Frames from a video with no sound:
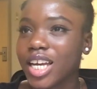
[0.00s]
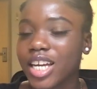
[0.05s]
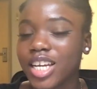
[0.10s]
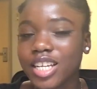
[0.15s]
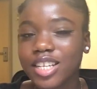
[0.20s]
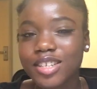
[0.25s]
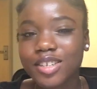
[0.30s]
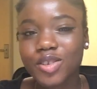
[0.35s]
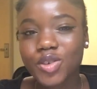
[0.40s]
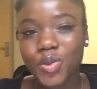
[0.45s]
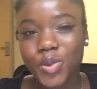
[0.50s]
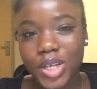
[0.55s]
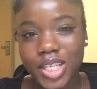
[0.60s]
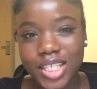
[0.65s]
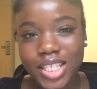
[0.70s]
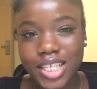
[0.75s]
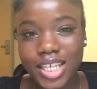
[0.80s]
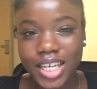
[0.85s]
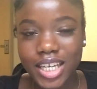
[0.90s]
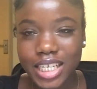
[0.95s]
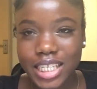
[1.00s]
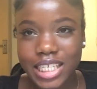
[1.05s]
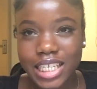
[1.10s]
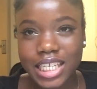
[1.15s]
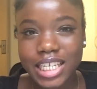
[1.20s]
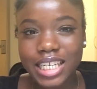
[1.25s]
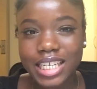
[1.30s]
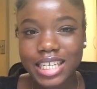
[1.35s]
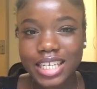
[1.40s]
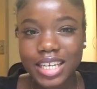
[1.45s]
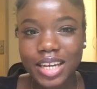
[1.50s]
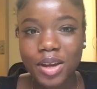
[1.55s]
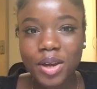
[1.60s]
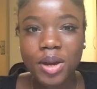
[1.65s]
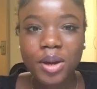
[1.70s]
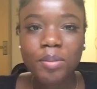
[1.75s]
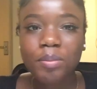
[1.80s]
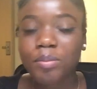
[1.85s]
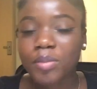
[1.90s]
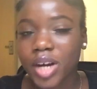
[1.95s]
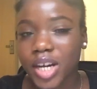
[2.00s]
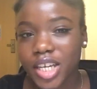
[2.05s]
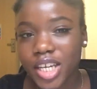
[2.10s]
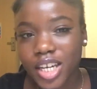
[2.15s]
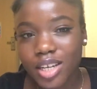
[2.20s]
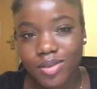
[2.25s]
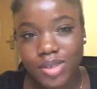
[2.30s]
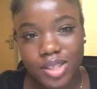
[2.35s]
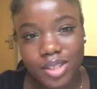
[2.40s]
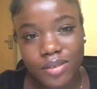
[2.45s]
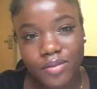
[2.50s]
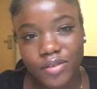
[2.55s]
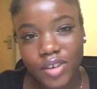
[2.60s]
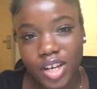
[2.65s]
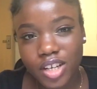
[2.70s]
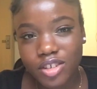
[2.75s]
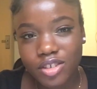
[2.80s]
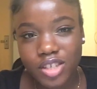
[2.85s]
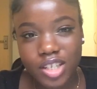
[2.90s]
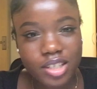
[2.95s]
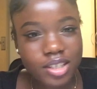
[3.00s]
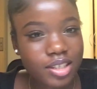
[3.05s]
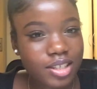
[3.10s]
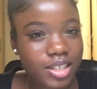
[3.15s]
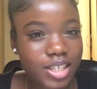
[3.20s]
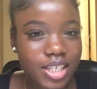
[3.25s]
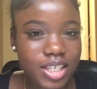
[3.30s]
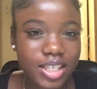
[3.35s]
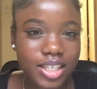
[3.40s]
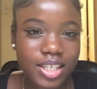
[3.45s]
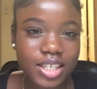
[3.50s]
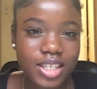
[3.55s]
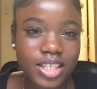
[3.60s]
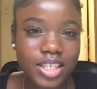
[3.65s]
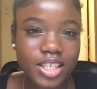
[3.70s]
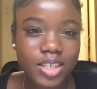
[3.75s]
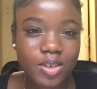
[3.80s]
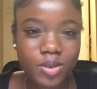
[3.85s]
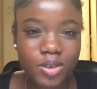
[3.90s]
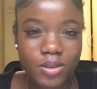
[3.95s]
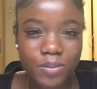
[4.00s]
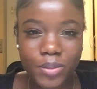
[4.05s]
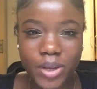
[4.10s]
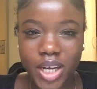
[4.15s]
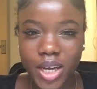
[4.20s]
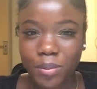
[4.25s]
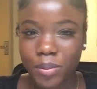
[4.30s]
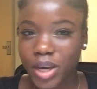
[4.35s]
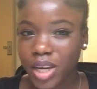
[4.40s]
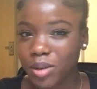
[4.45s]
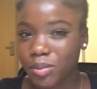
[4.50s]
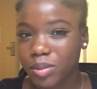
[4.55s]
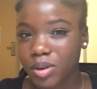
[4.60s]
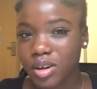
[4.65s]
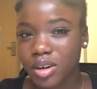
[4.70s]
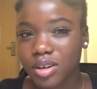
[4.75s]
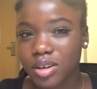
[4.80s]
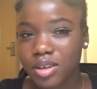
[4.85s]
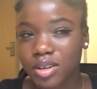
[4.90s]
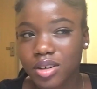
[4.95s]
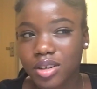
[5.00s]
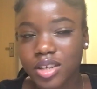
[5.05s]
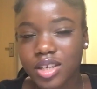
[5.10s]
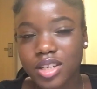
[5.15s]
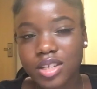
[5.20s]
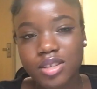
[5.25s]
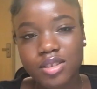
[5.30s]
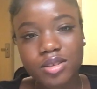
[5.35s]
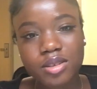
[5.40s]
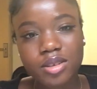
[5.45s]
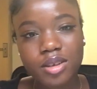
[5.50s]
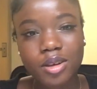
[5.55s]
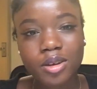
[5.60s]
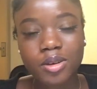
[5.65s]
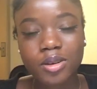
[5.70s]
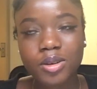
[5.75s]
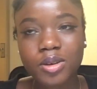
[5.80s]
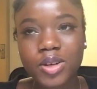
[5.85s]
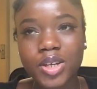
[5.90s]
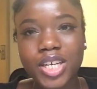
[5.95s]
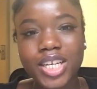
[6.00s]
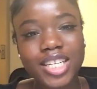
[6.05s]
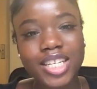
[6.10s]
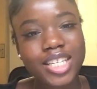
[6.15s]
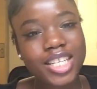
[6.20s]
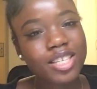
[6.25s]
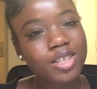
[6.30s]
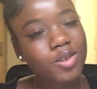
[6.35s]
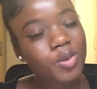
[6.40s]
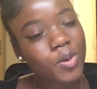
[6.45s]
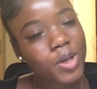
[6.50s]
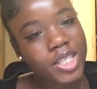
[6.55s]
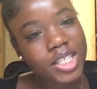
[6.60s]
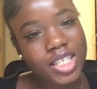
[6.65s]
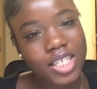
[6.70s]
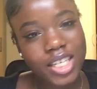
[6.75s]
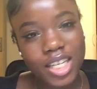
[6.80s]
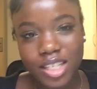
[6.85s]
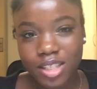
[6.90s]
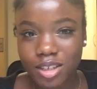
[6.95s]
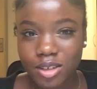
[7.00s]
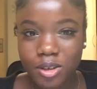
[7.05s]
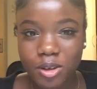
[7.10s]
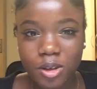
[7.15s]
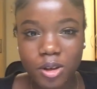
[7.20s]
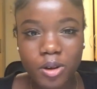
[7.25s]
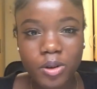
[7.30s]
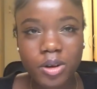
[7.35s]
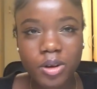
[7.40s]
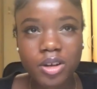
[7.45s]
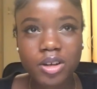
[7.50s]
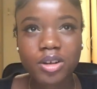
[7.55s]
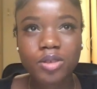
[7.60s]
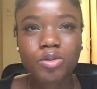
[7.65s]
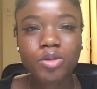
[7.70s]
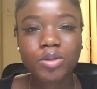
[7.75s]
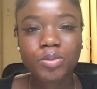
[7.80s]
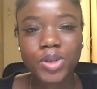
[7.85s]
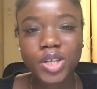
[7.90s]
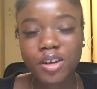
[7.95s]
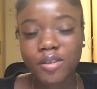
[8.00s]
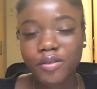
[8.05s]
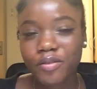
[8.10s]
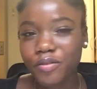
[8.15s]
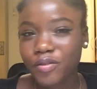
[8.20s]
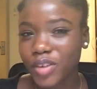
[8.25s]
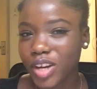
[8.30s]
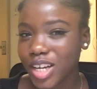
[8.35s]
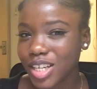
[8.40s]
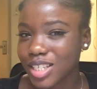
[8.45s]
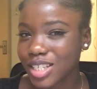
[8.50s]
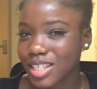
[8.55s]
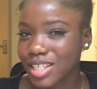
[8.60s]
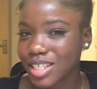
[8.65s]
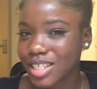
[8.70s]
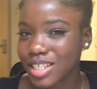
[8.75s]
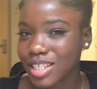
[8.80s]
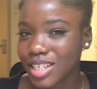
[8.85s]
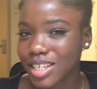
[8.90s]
in 2018. My year was the first year to sit the new Spec paper. So this 2019 cohort would be the first